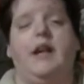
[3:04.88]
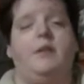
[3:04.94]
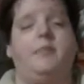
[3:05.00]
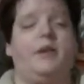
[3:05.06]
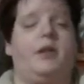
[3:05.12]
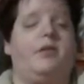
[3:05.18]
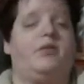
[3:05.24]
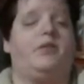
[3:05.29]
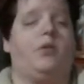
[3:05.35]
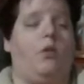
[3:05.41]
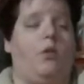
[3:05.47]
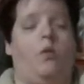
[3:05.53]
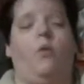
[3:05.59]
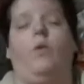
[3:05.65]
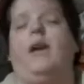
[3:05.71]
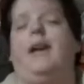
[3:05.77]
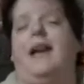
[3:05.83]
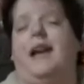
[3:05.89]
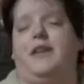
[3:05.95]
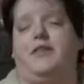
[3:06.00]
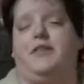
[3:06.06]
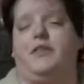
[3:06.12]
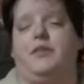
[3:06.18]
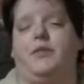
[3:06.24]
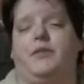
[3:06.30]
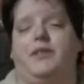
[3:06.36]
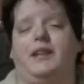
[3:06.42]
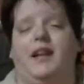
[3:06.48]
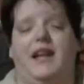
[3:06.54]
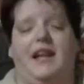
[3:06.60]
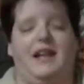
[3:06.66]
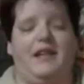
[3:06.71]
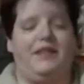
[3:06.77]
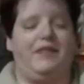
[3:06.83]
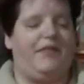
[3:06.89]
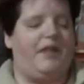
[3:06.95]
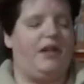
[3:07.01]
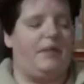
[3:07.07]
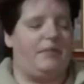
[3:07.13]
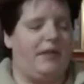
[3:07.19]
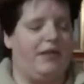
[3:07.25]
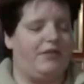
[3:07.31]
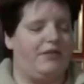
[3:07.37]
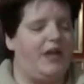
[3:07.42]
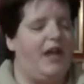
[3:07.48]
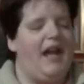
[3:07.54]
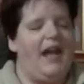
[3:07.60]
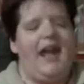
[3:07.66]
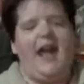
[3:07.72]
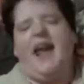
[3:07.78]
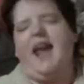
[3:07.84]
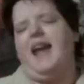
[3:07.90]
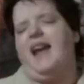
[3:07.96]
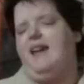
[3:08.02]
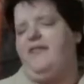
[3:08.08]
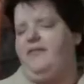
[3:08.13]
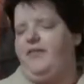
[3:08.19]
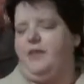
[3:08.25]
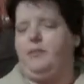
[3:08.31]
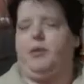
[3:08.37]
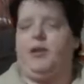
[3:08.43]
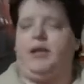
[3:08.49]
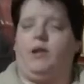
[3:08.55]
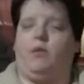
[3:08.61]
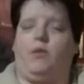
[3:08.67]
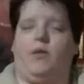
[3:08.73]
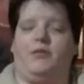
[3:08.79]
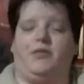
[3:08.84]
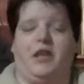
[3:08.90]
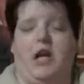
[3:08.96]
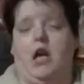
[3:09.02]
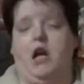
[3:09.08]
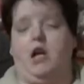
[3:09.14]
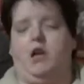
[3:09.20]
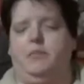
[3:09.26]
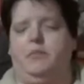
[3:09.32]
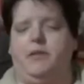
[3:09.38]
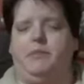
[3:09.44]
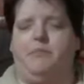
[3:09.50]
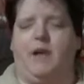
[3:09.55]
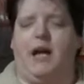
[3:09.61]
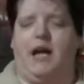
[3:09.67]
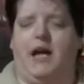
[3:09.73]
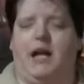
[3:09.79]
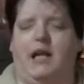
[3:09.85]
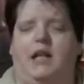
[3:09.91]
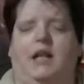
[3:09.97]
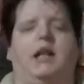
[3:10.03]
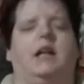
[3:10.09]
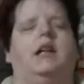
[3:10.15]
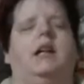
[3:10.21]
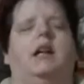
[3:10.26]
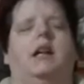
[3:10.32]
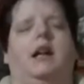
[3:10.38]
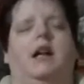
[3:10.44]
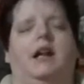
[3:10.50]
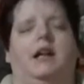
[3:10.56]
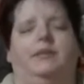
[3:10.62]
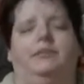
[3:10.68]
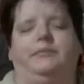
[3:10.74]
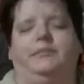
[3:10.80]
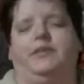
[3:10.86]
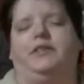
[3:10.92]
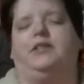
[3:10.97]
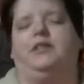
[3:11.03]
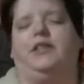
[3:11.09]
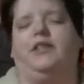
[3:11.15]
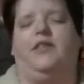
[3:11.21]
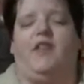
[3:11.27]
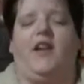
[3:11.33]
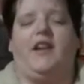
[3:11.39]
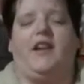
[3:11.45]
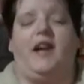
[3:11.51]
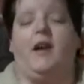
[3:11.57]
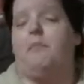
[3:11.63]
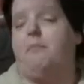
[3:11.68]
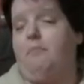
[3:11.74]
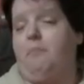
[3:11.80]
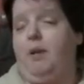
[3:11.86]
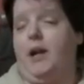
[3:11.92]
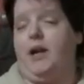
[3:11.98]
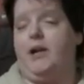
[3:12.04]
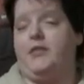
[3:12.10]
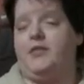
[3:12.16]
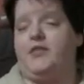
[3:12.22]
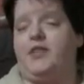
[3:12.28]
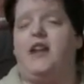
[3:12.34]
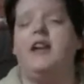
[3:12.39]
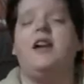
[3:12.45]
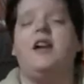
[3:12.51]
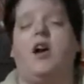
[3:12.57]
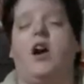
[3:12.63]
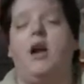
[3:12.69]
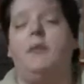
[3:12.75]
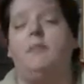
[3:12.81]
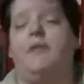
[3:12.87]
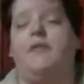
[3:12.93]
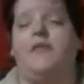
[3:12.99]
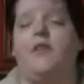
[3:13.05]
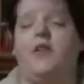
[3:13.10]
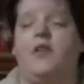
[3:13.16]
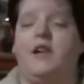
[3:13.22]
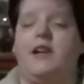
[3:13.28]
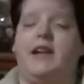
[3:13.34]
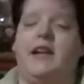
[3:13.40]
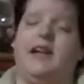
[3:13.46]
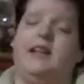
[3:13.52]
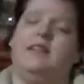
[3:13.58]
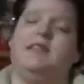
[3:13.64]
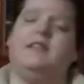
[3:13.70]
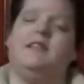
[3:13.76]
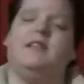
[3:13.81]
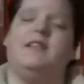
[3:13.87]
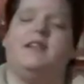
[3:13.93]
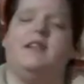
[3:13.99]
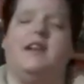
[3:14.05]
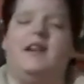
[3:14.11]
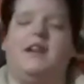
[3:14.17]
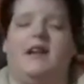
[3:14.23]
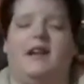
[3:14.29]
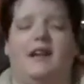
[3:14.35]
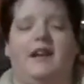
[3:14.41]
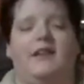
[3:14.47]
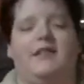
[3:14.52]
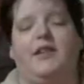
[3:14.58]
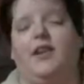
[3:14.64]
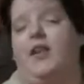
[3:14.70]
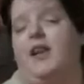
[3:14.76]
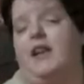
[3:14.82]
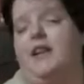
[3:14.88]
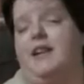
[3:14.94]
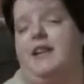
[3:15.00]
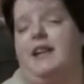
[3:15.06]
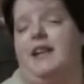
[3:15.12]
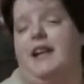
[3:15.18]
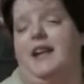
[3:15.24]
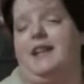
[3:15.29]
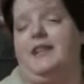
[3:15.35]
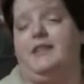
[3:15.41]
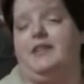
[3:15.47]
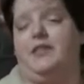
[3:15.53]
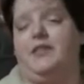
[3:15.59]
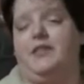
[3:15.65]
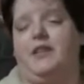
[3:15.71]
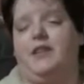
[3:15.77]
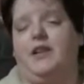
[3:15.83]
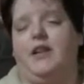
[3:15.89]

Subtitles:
because all he has to do is glare. It's funny, because everybody quotes, "I'll be back," and stuff like that. Personally, I prefer the end, the line at the end,